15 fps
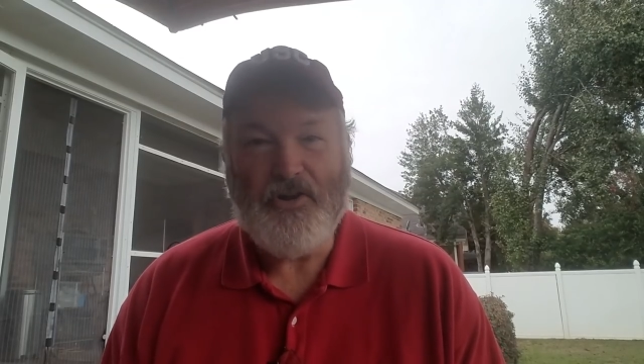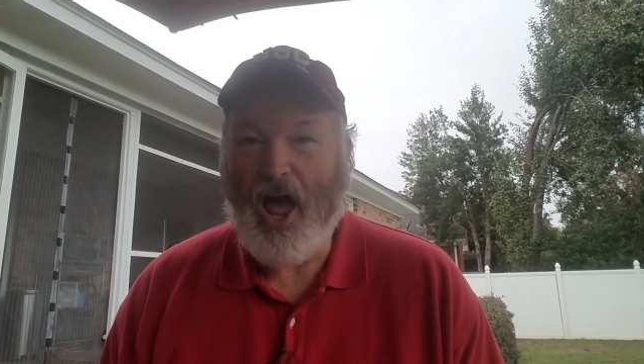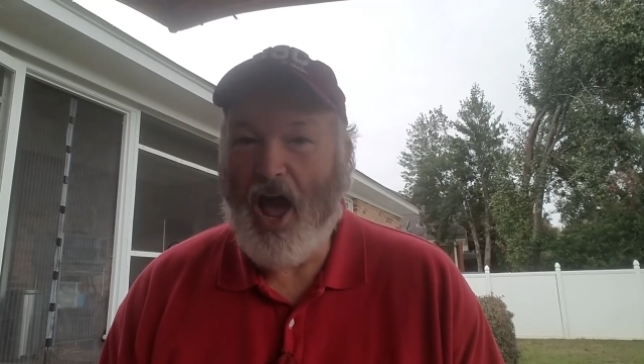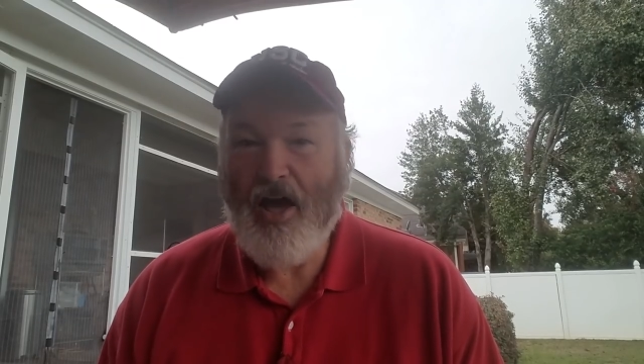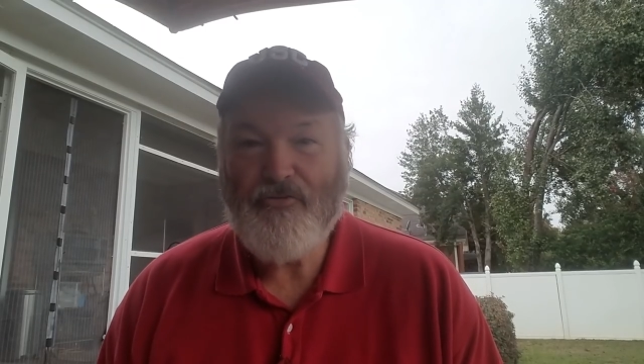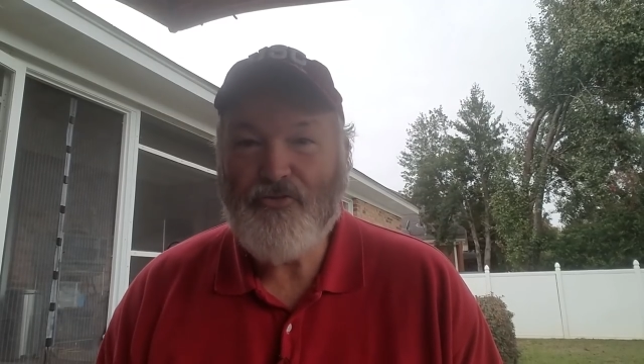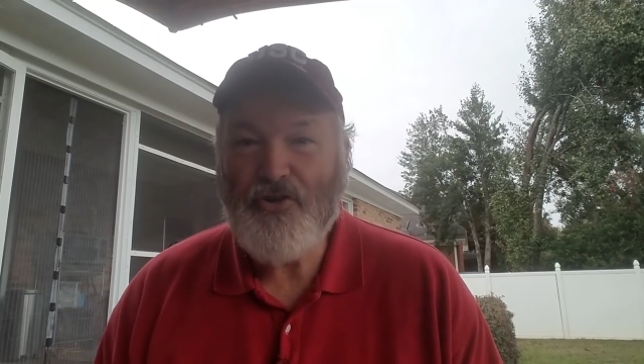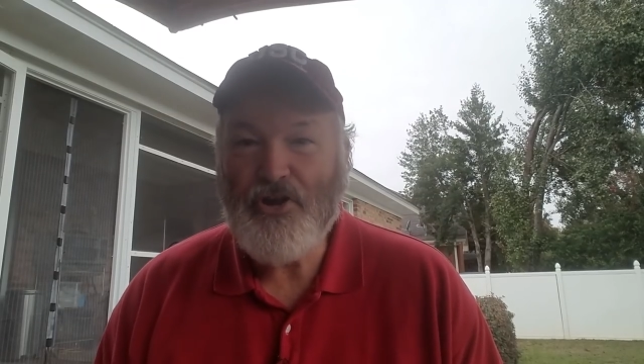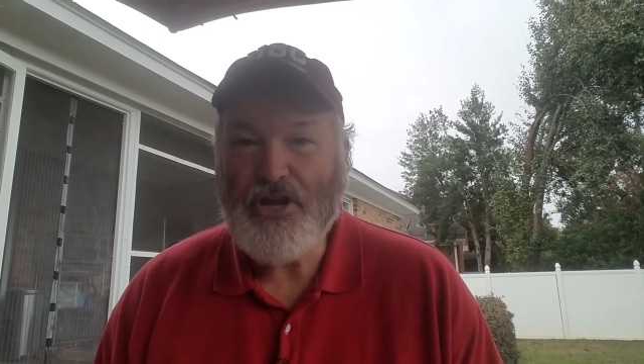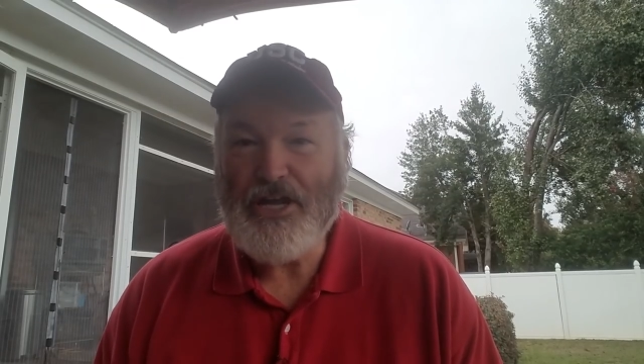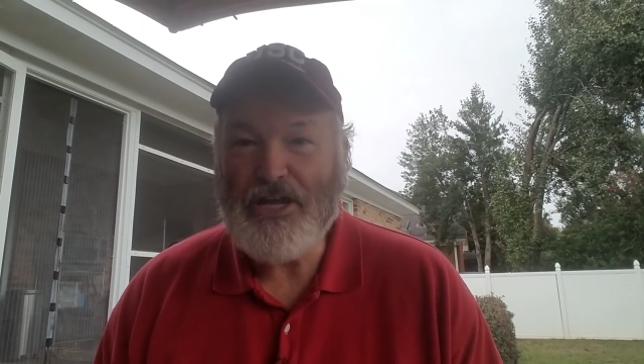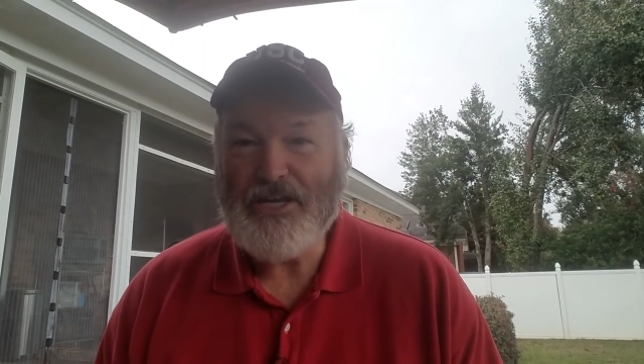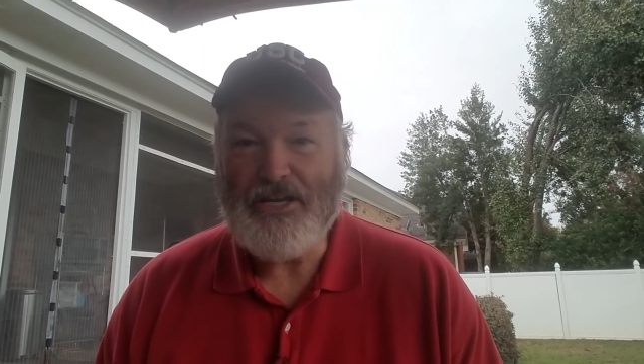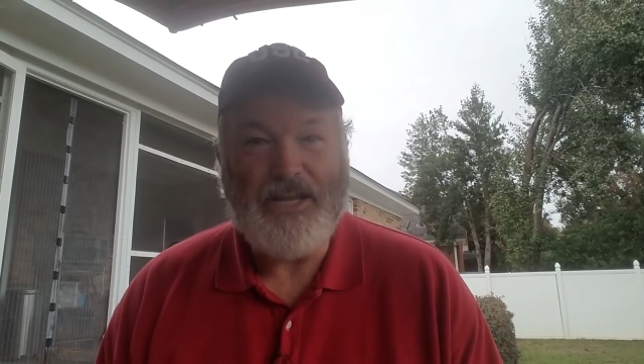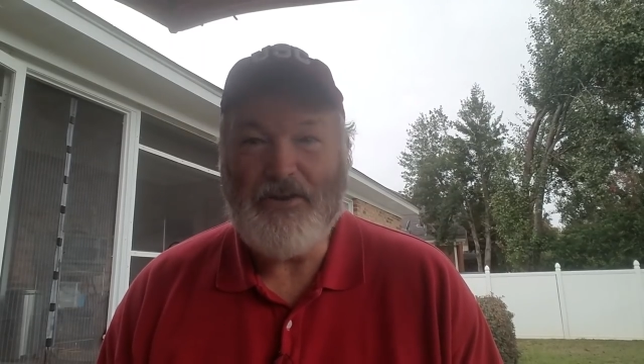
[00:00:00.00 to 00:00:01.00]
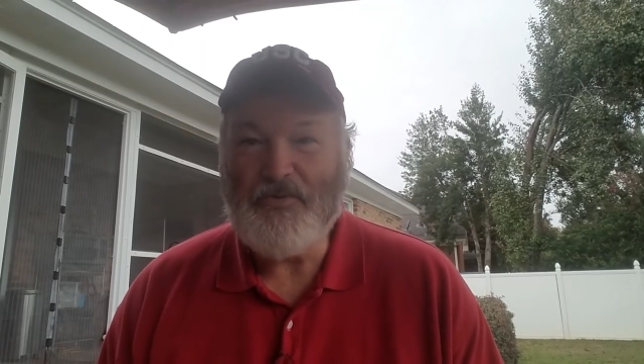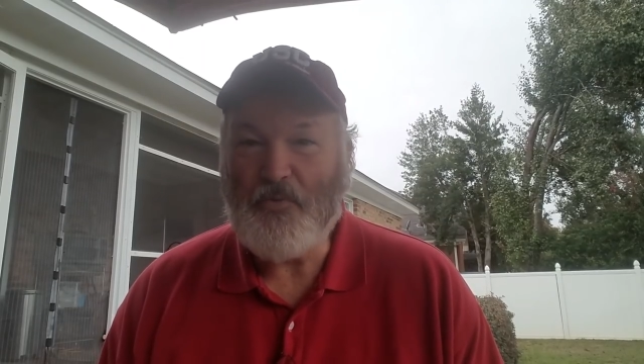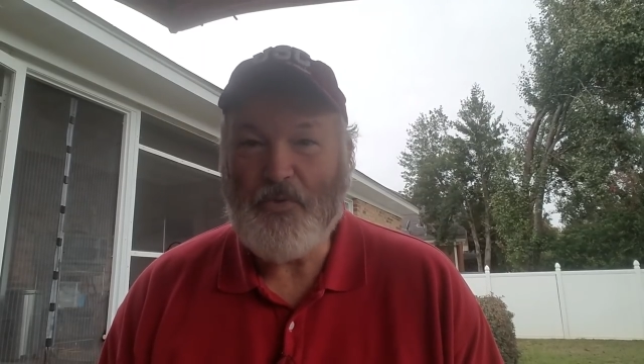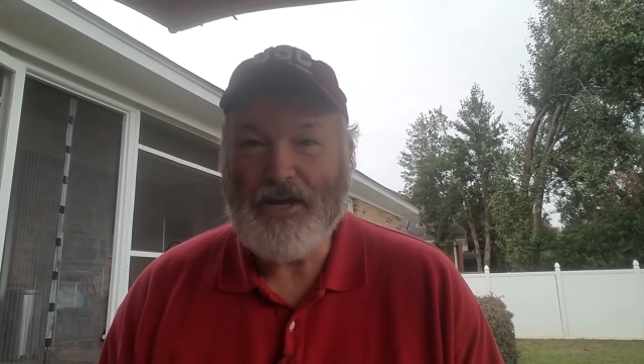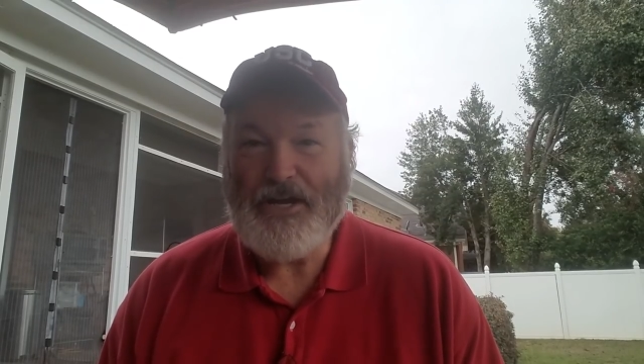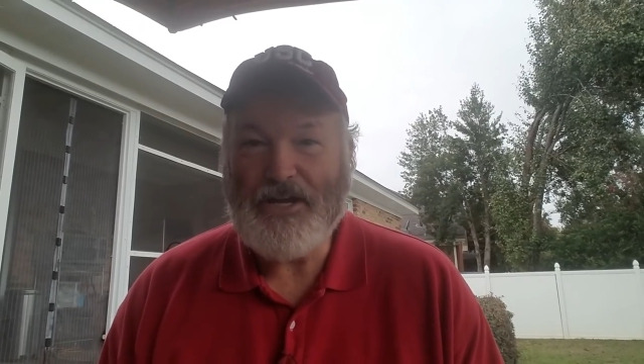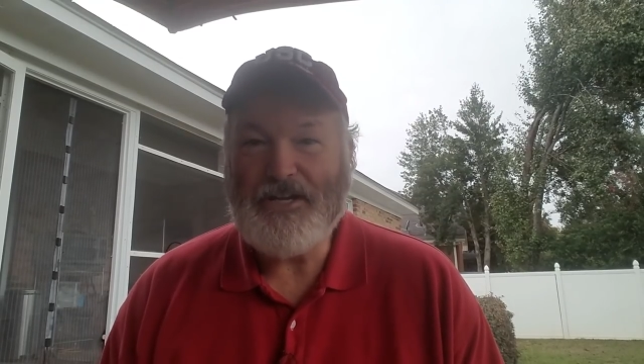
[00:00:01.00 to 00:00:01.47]
not free, didn't
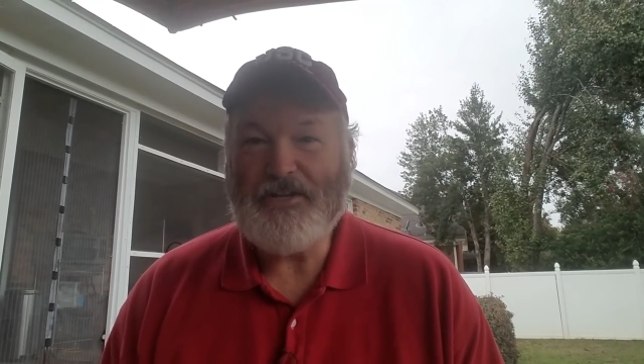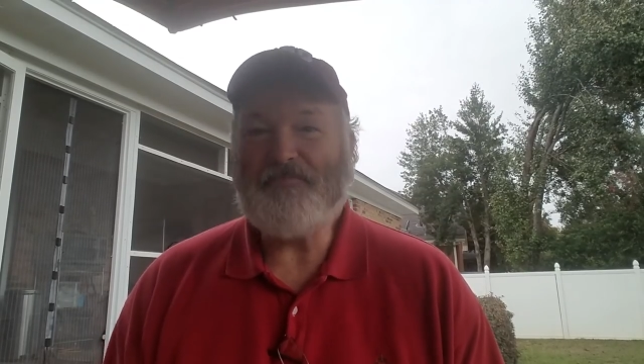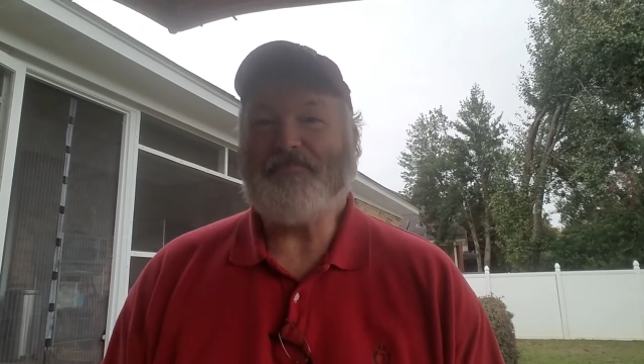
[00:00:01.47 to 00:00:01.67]
win it.